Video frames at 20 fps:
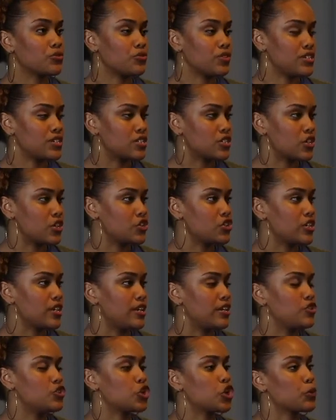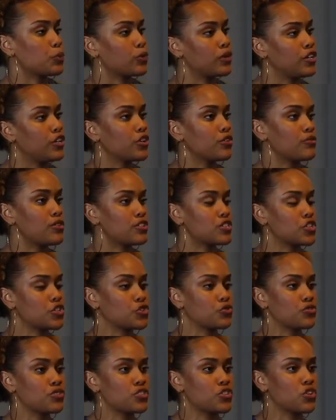your research and interpreting your research
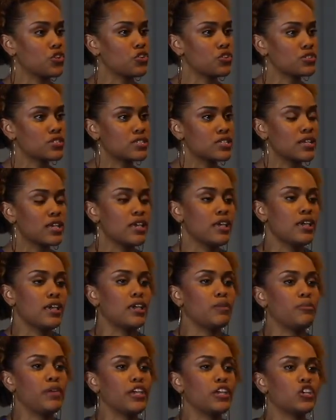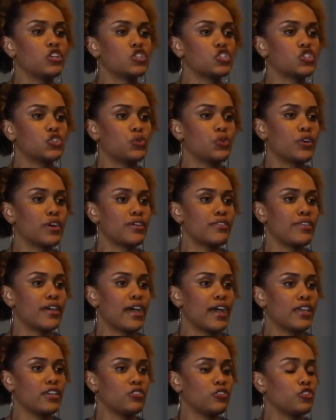results, and making sure
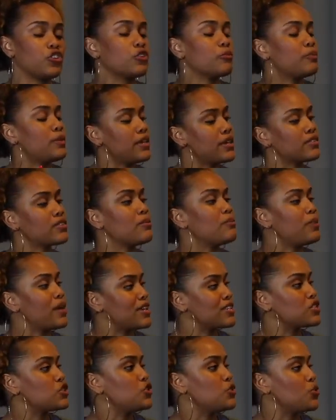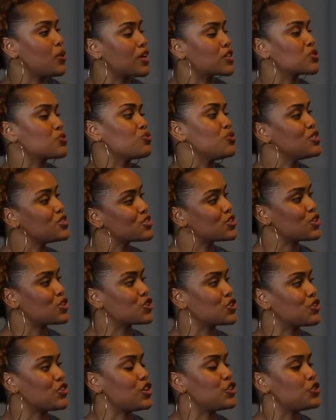that you're being the best UX
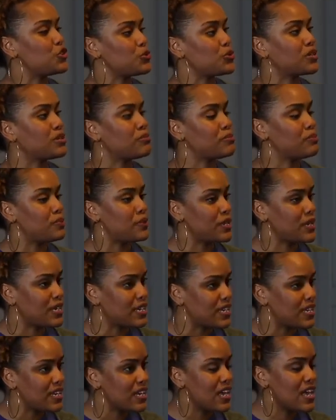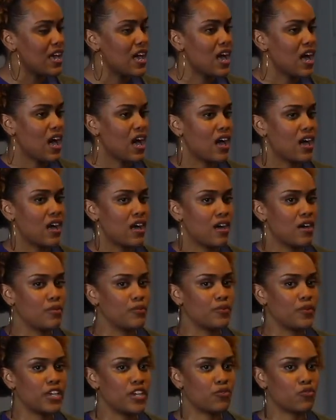researcher that you can be
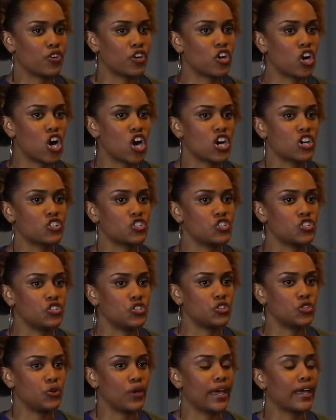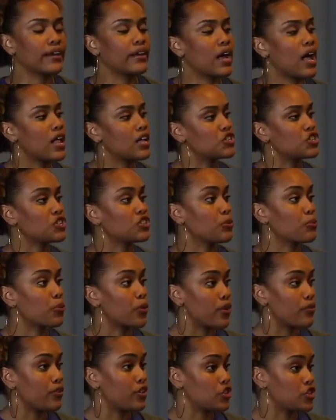in regard to acknowledging the
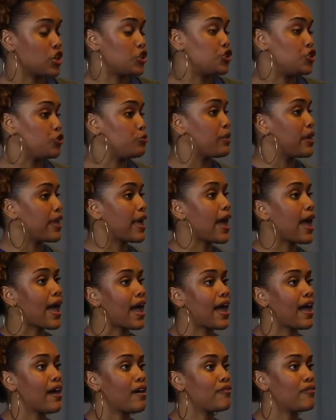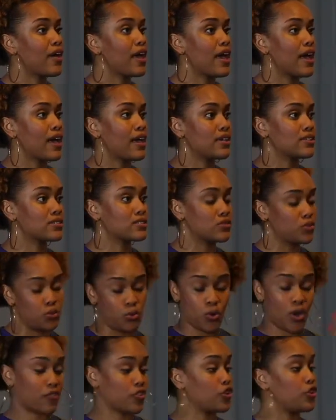privilege that you may have as
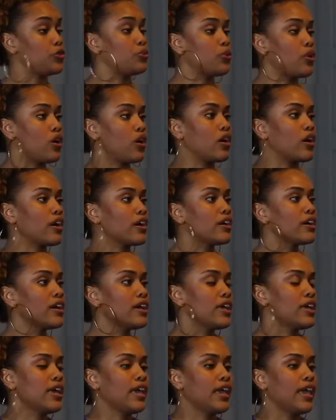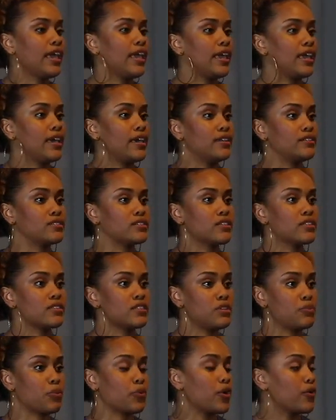whoever you are, and
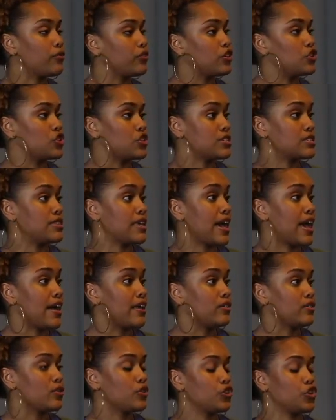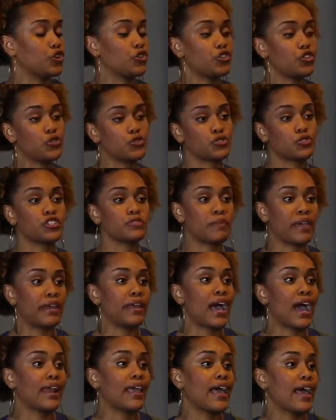the privileges that your users may
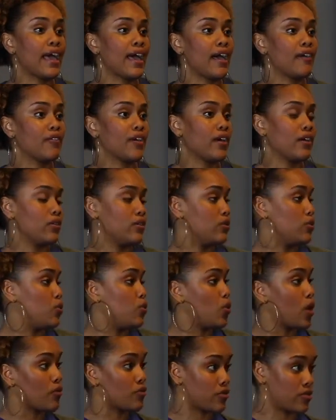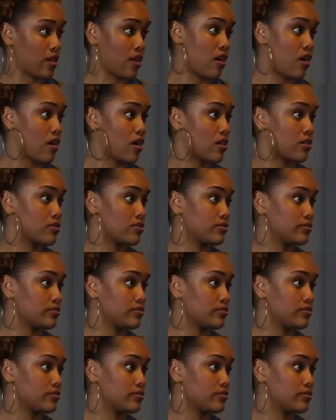not have, whoever they are.